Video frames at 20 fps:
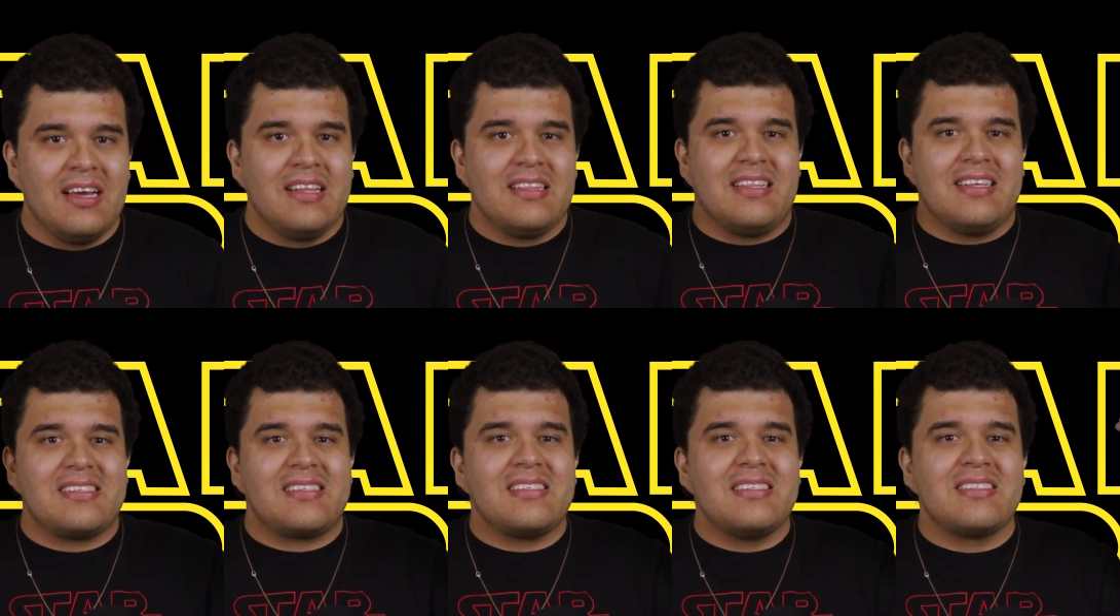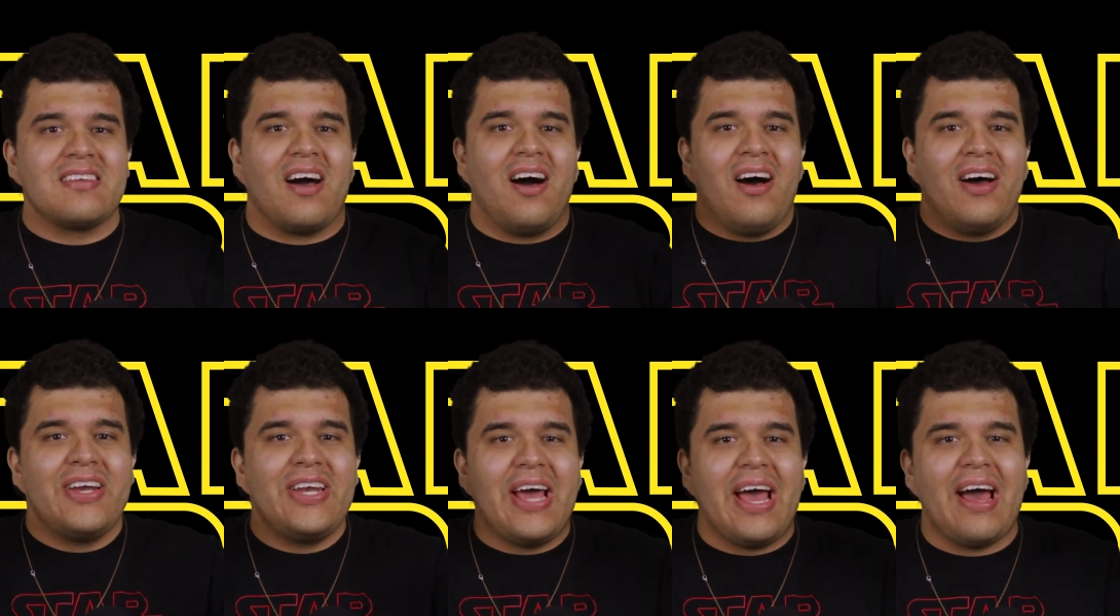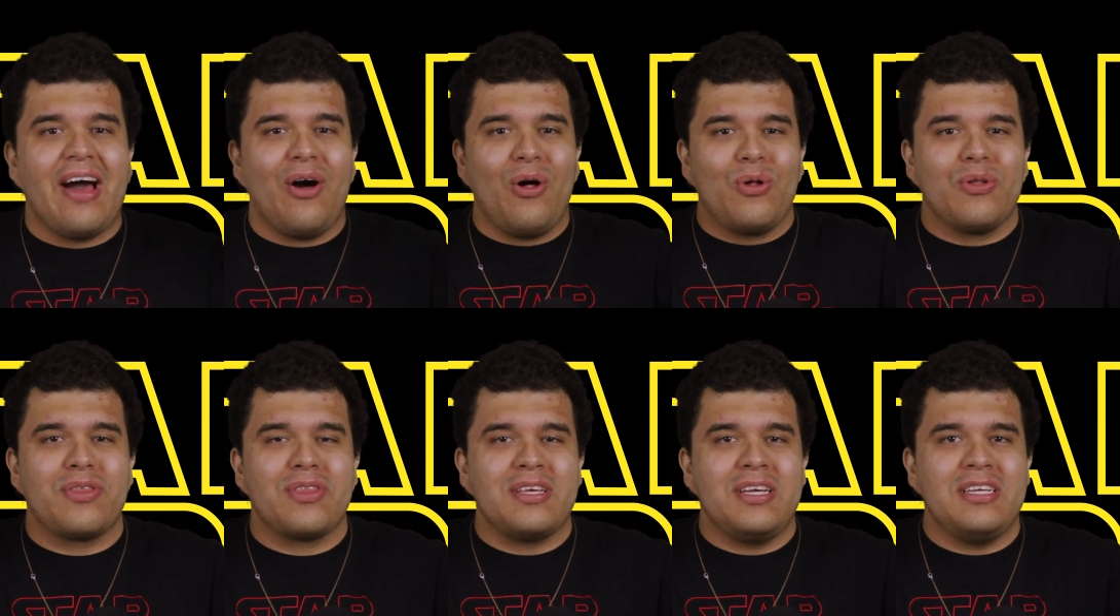this is
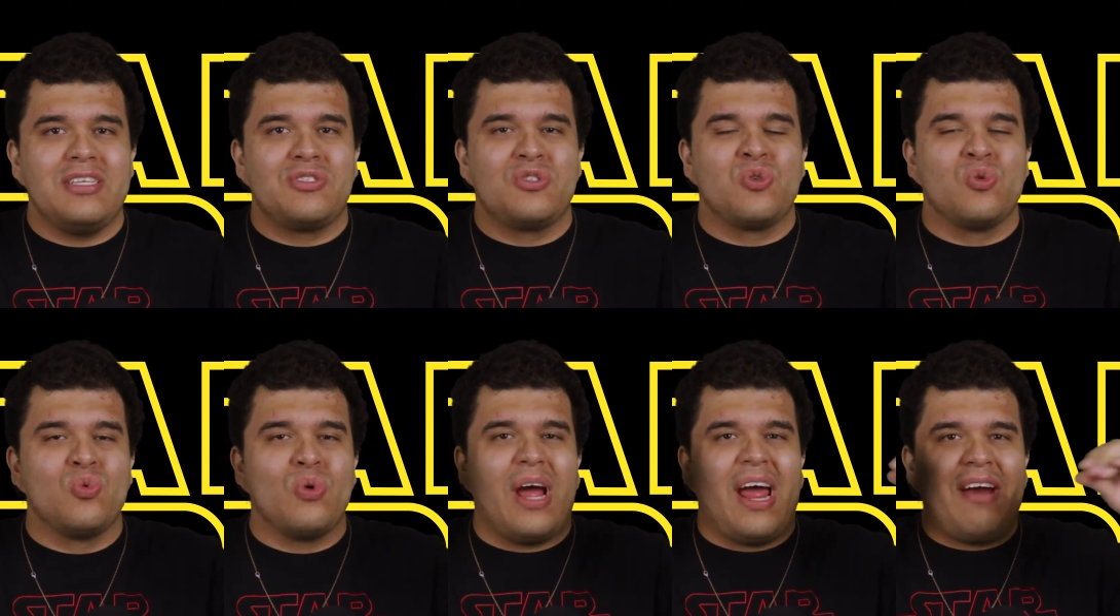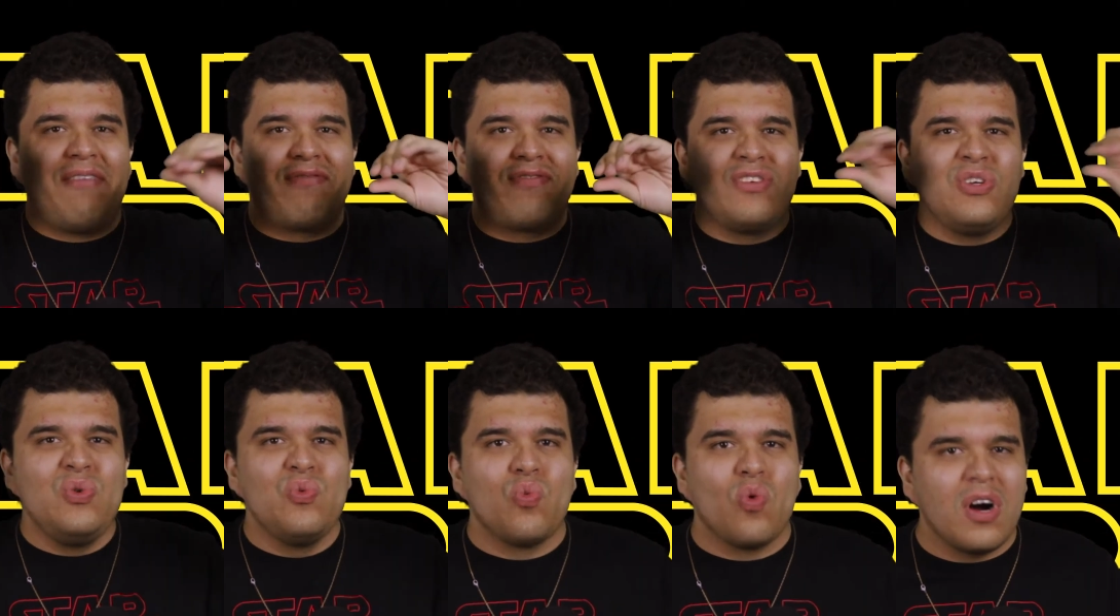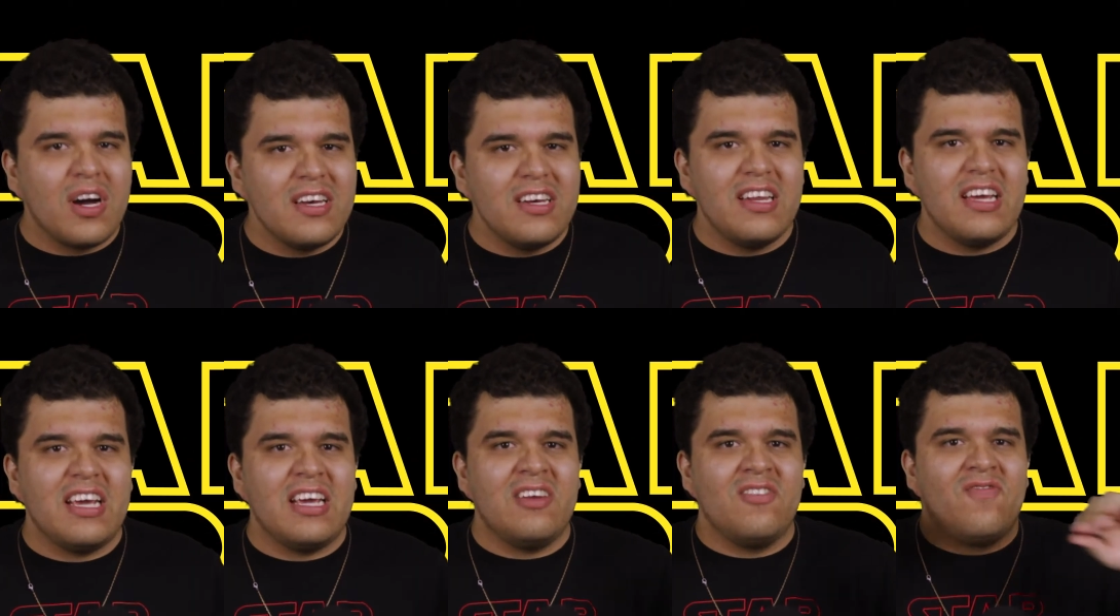unhealthy to everyone
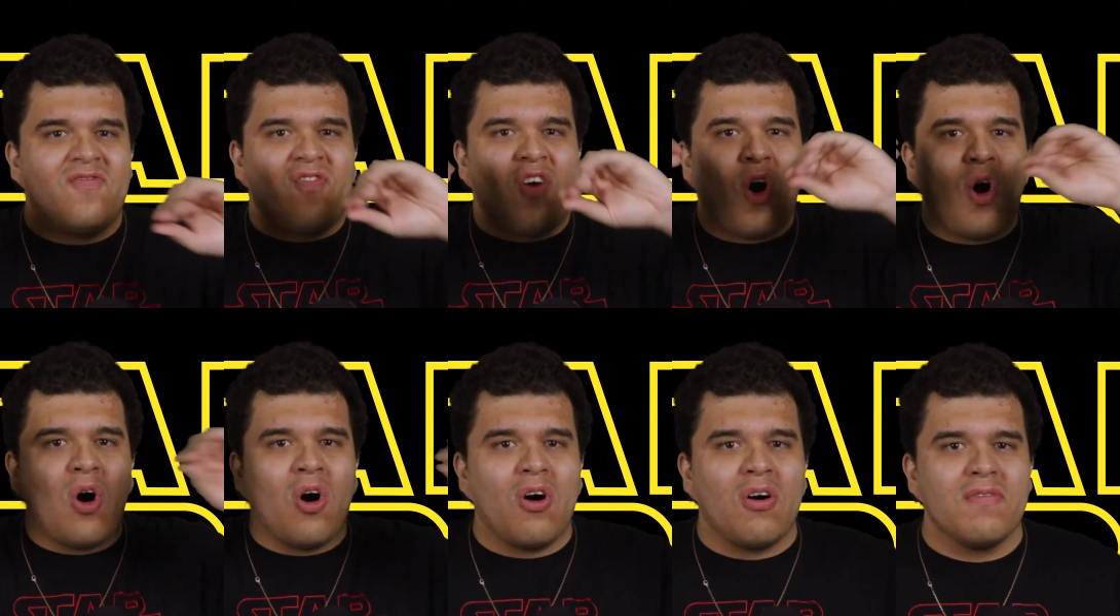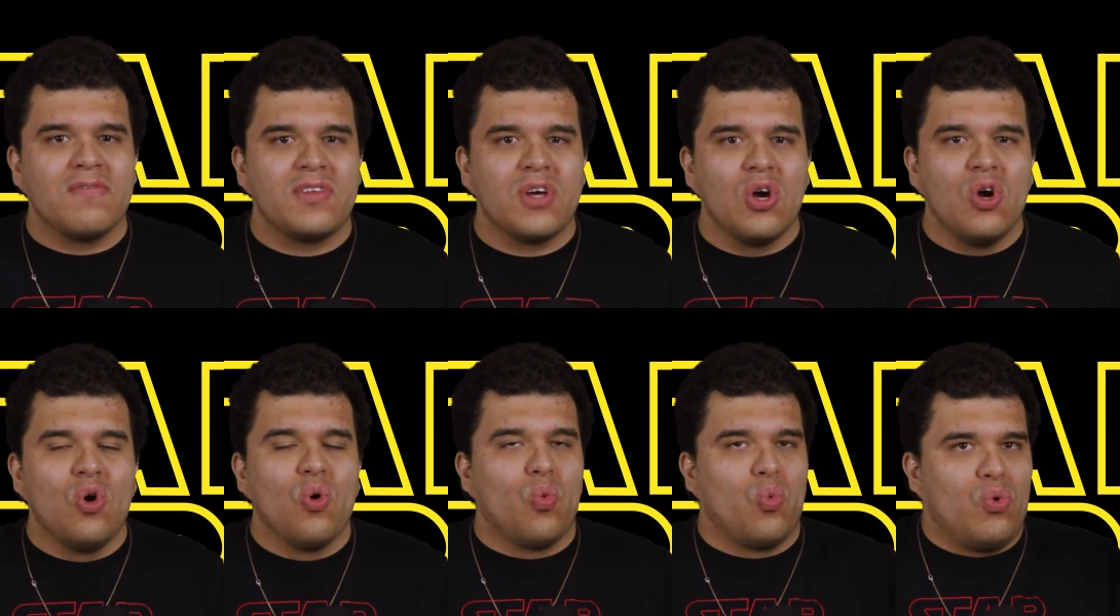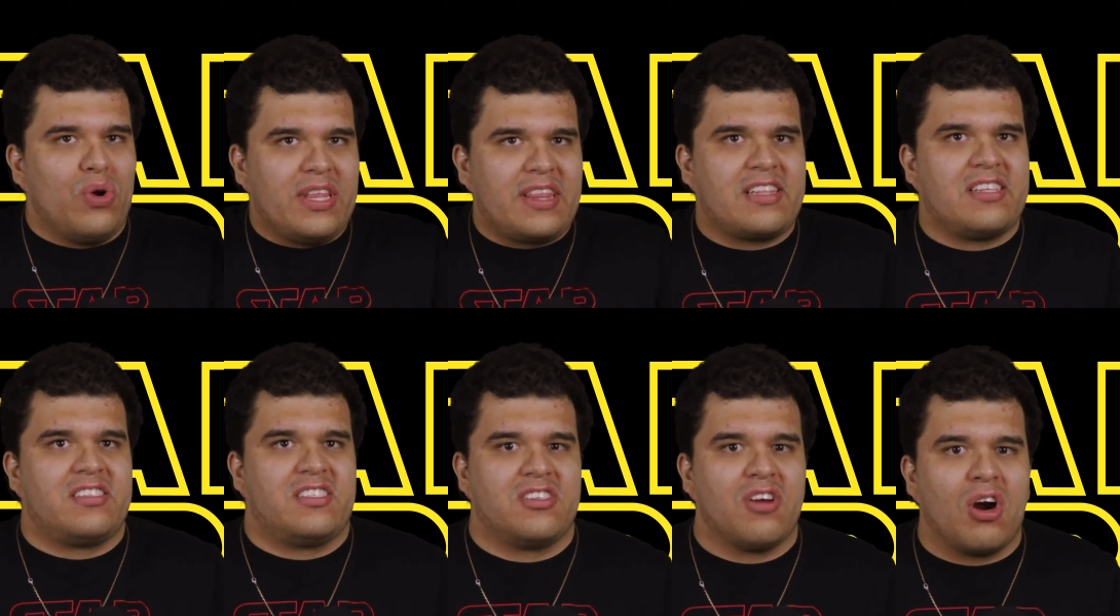involved
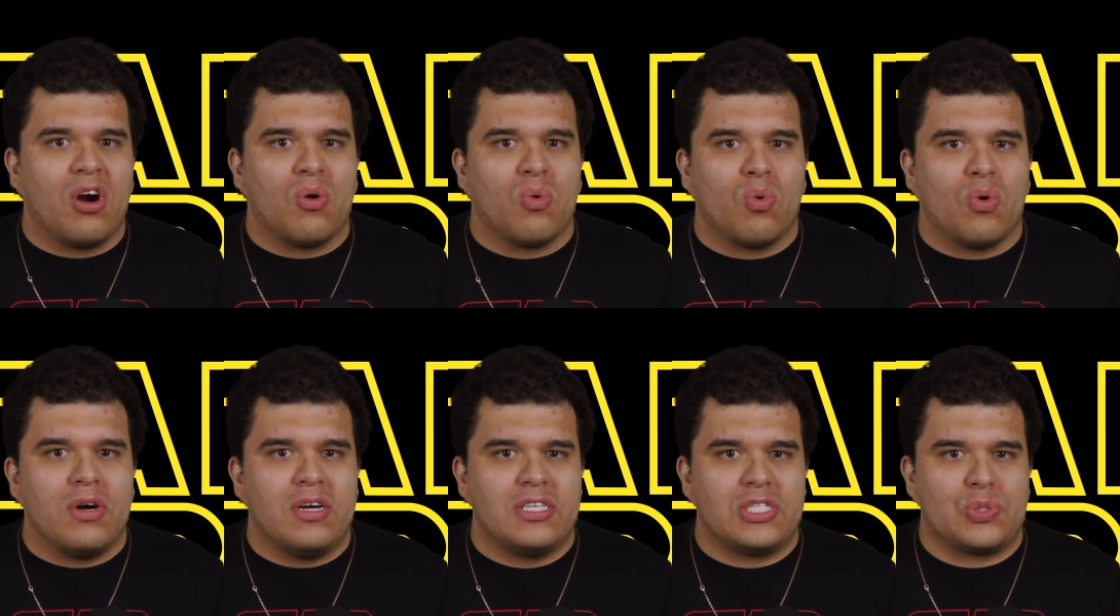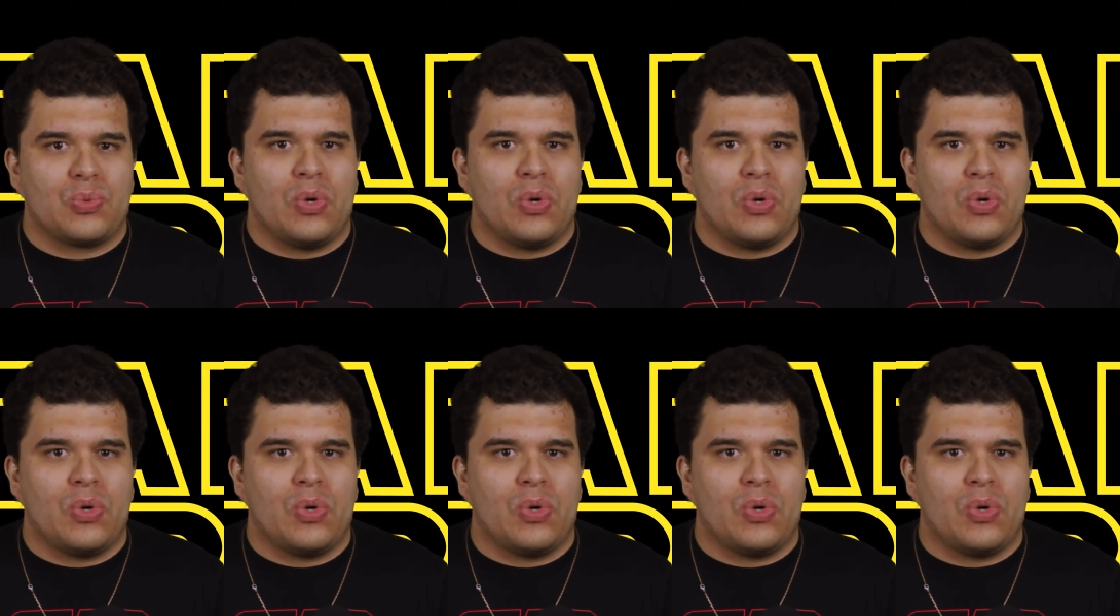with Star Wars,